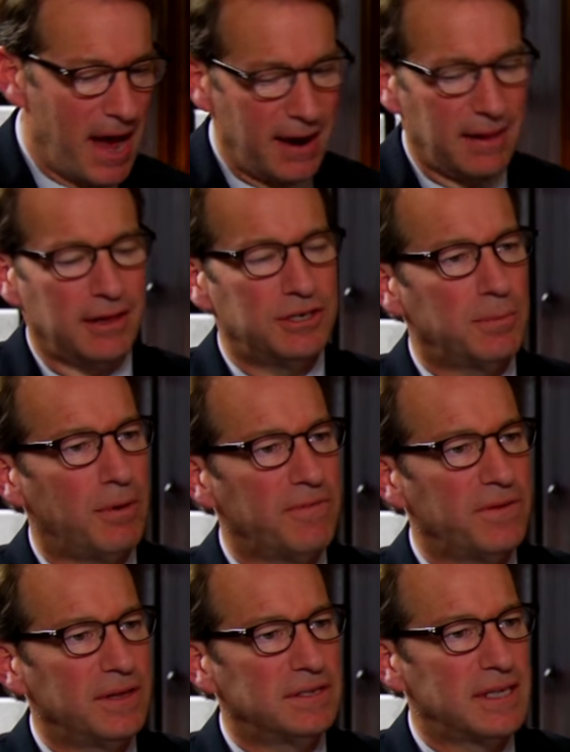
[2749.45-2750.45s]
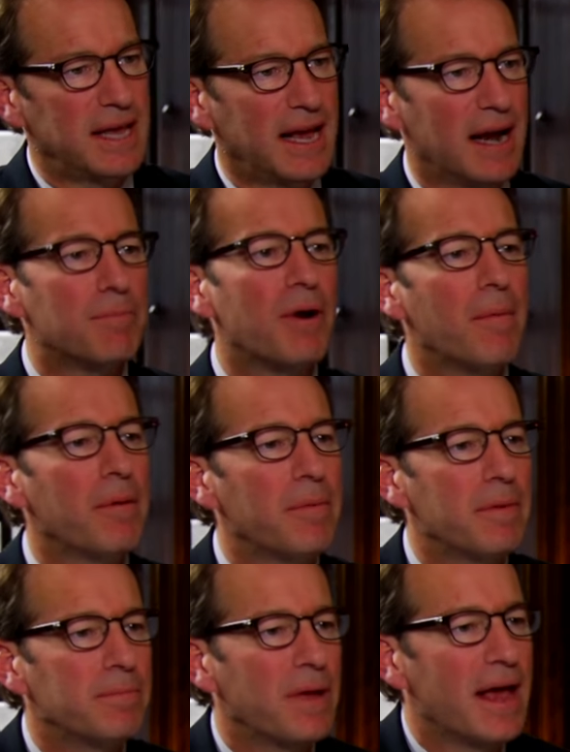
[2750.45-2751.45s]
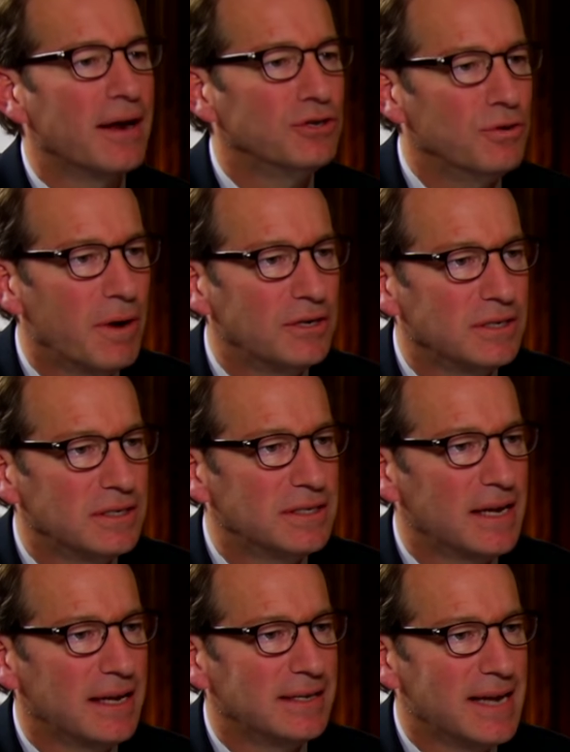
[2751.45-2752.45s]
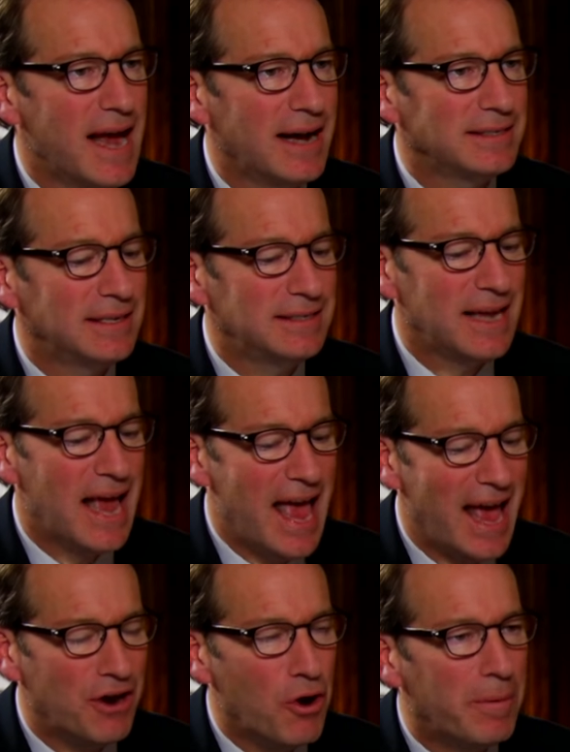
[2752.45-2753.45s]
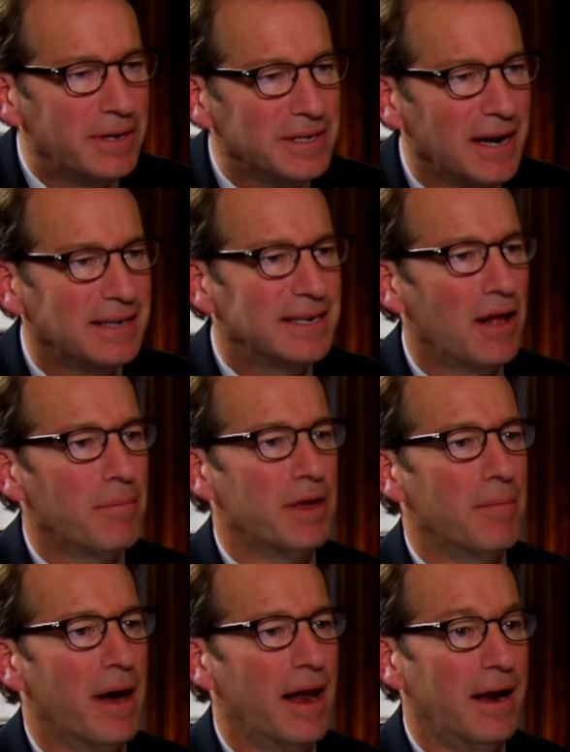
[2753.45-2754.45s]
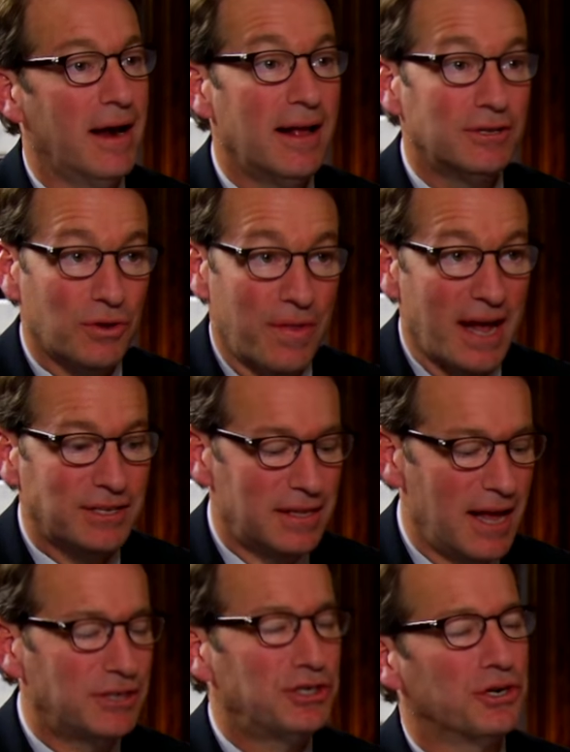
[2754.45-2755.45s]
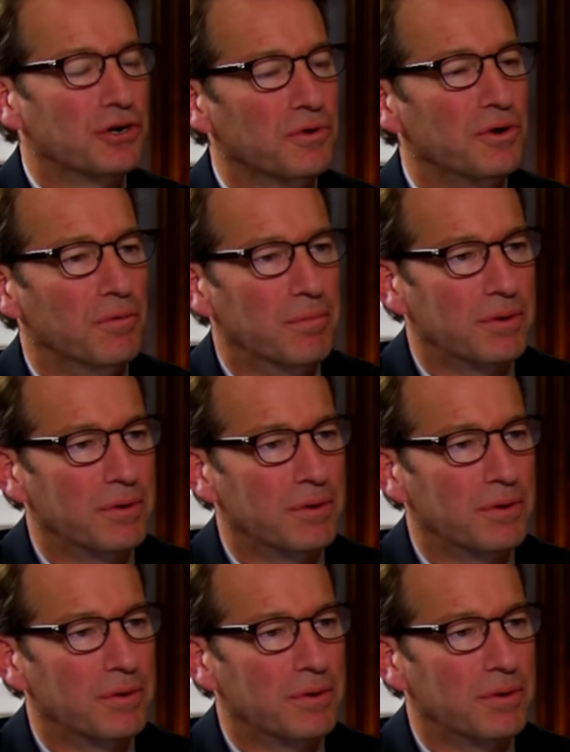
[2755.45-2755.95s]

not eligible for this thing, and I'm probably paying too much in stinking taxes, and nobody's going to tell me about it. Well, so that's your group.